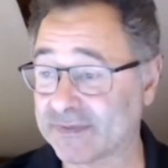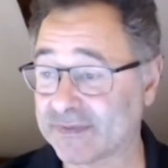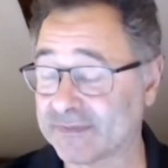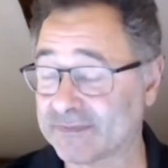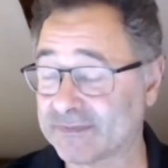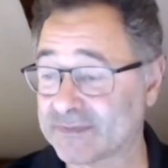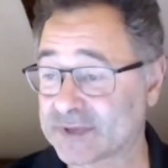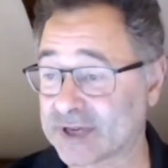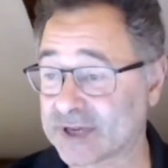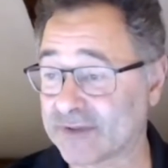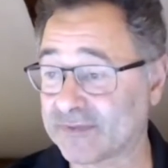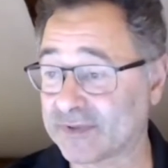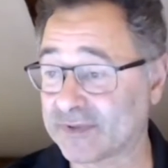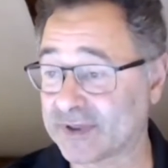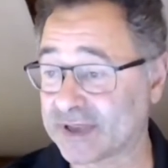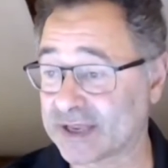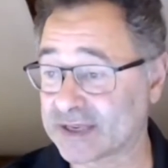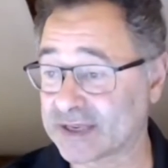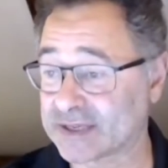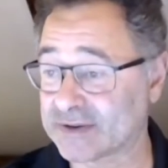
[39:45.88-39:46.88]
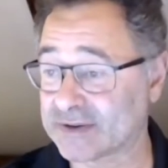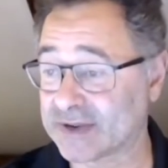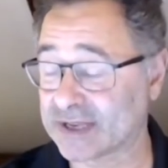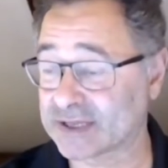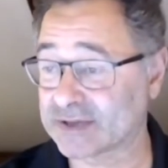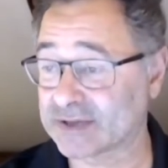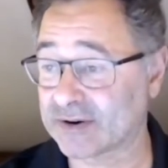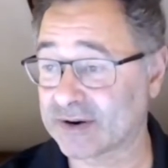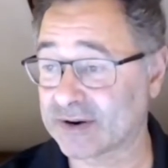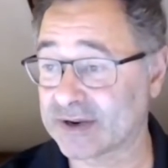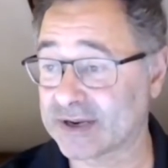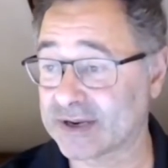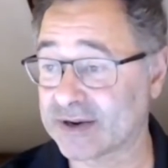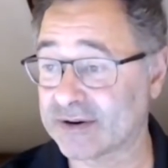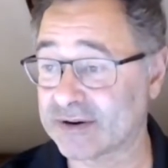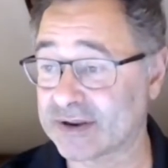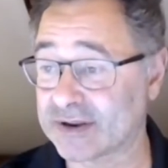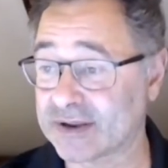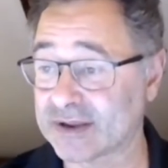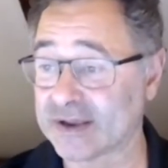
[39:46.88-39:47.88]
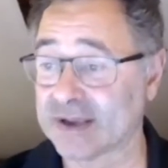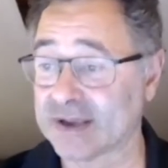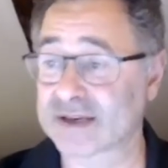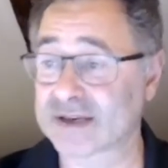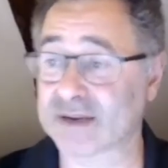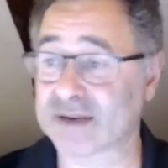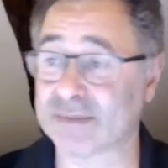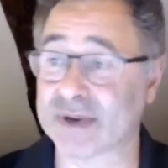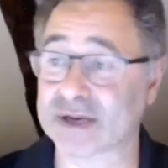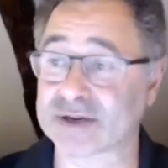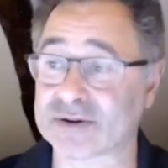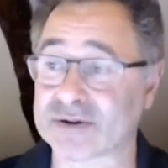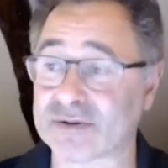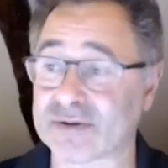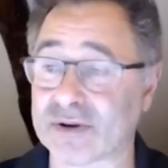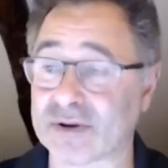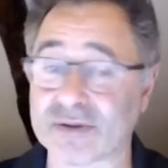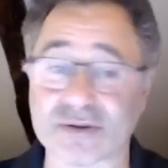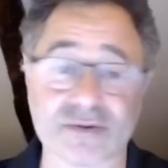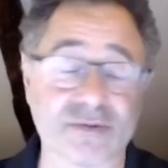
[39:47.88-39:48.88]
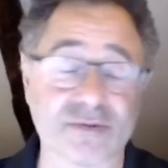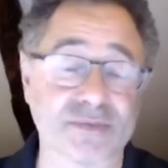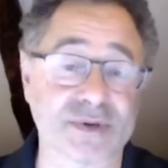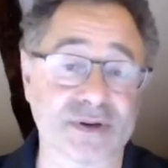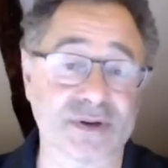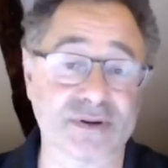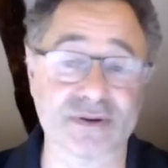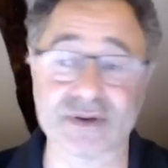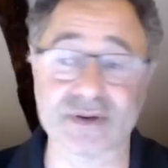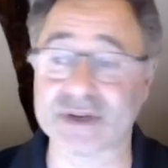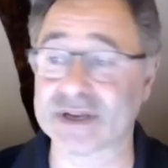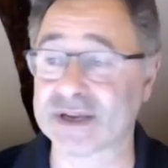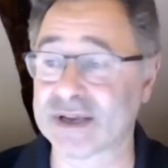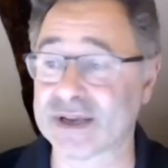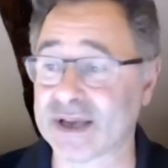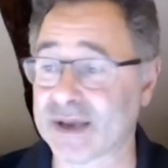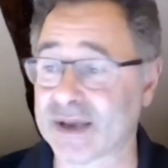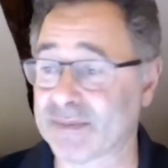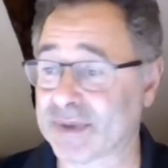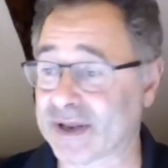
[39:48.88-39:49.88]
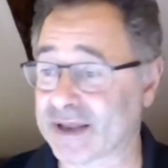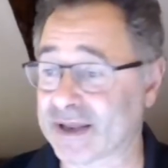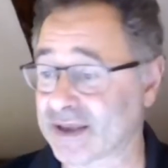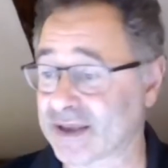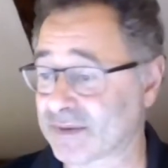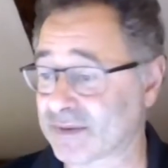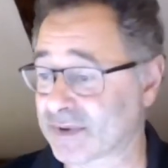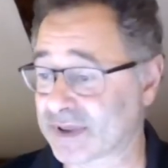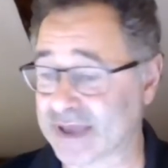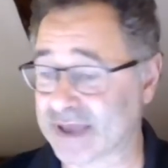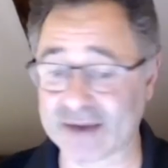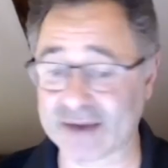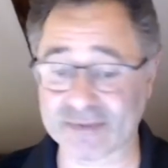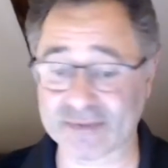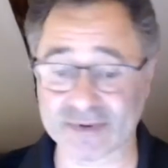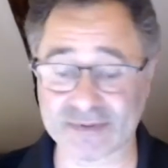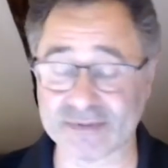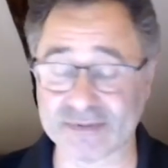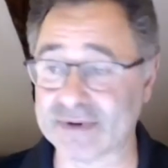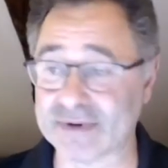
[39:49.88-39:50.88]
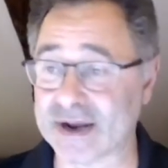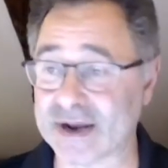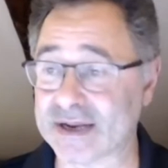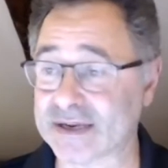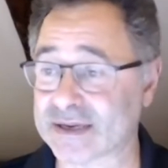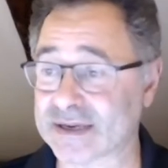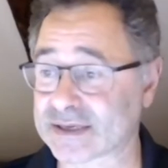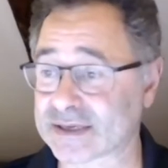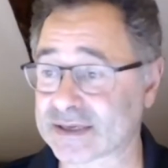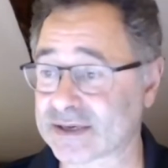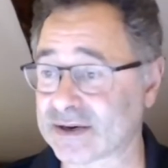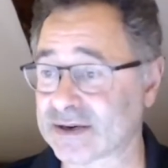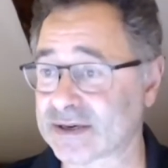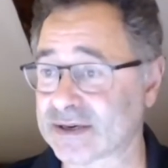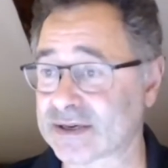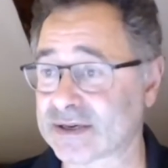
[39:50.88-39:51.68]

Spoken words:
shuffling as you get started here to make sure all the groups are good. But I think with that, we're ready to start.